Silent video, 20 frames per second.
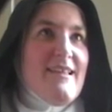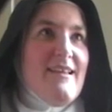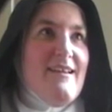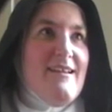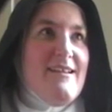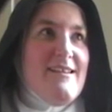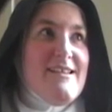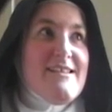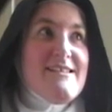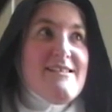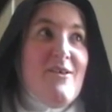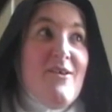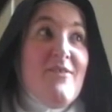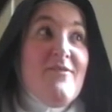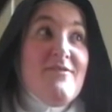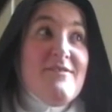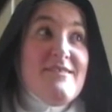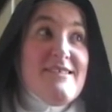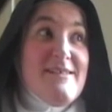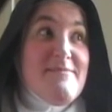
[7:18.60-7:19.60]
and this
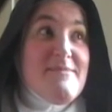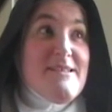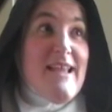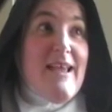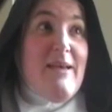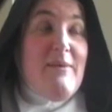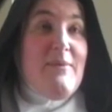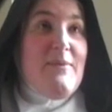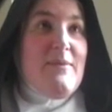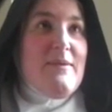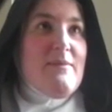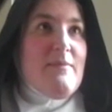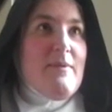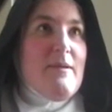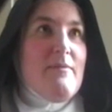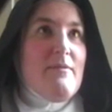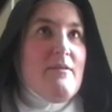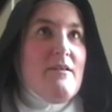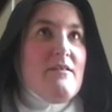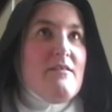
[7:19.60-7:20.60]
often seems to happen with
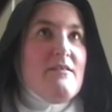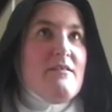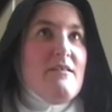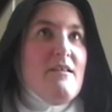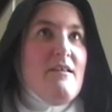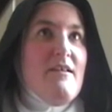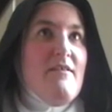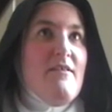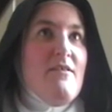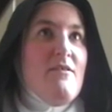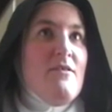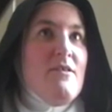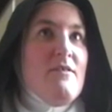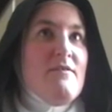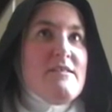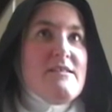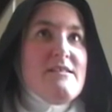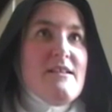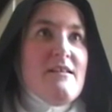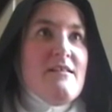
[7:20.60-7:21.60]
people, all of
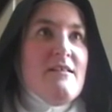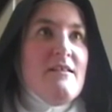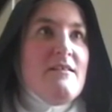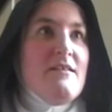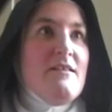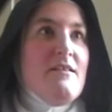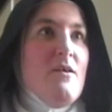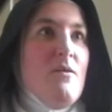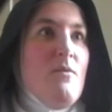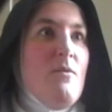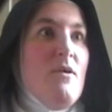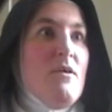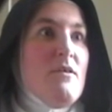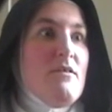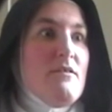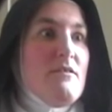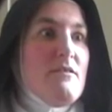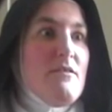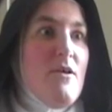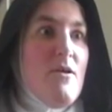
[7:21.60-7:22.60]
a sudden I didn't know
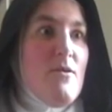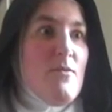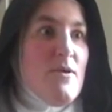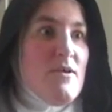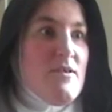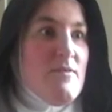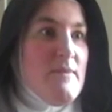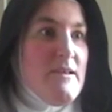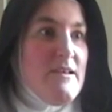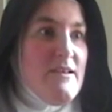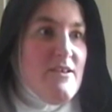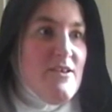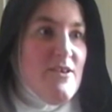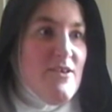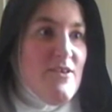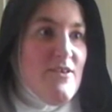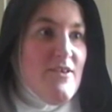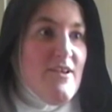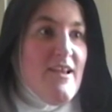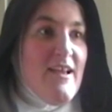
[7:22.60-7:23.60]
what God wanted me to
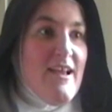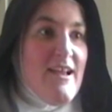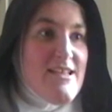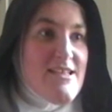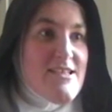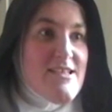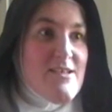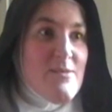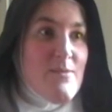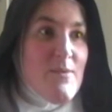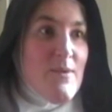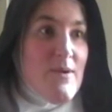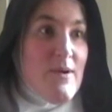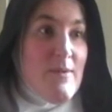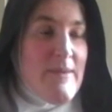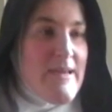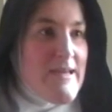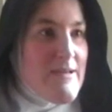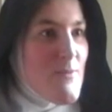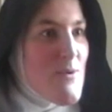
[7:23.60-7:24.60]
do. And so
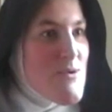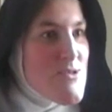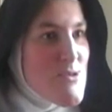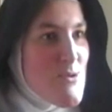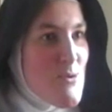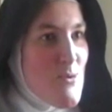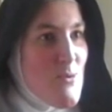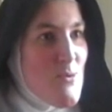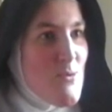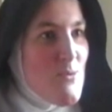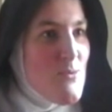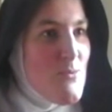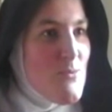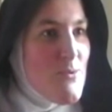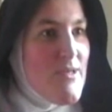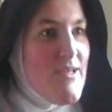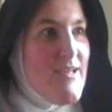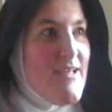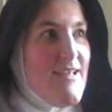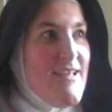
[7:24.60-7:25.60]
it wasn't all,
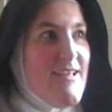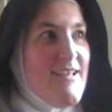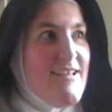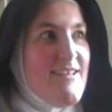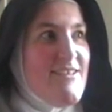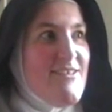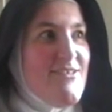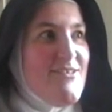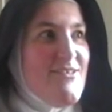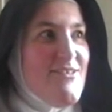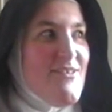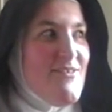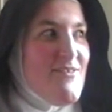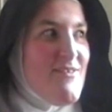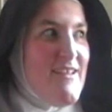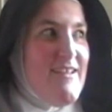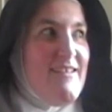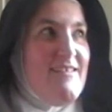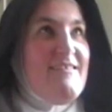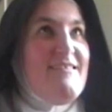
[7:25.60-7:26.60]

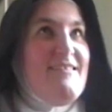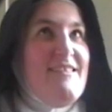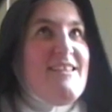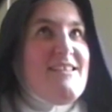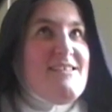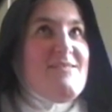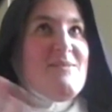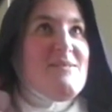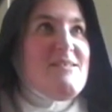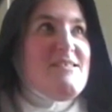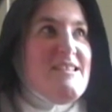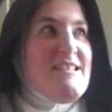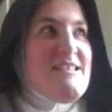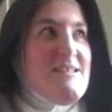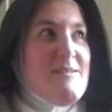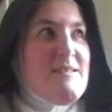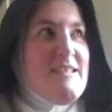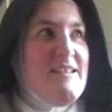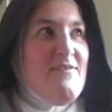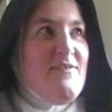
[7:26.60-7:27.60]
that this
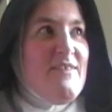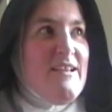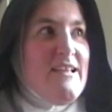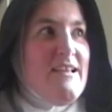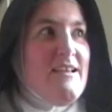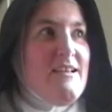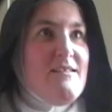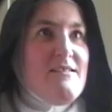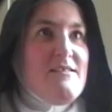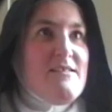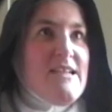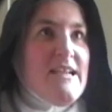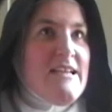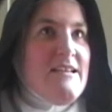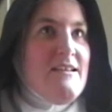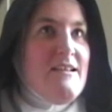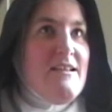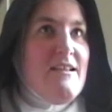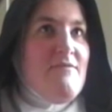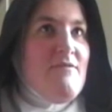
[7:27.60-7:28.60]
is definitely it.
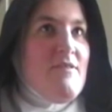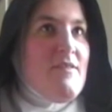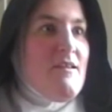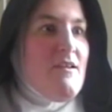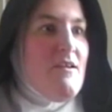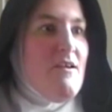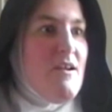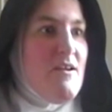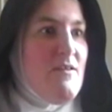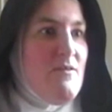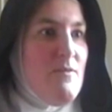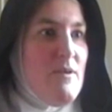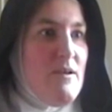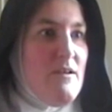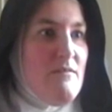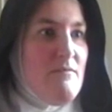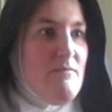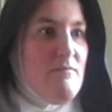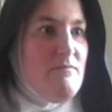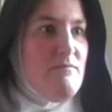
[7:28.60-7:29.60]
Suddenly everything kind of
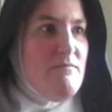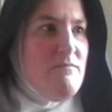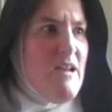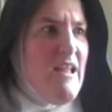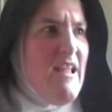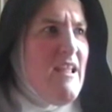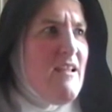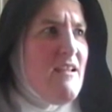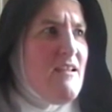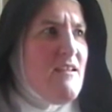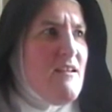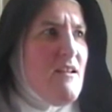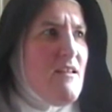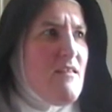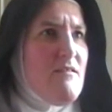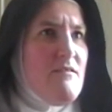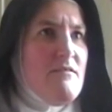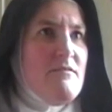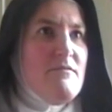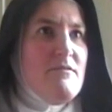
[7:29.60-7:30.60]
went blank, and I
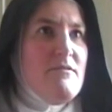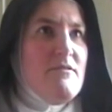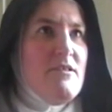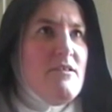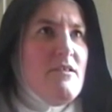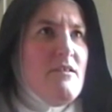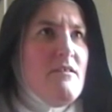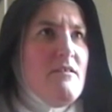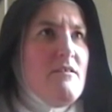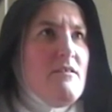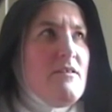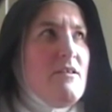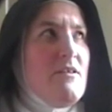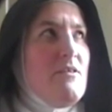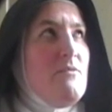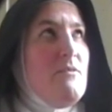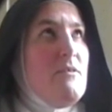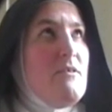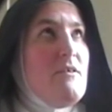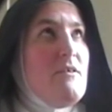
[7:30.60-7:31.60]
thought, well, I don't know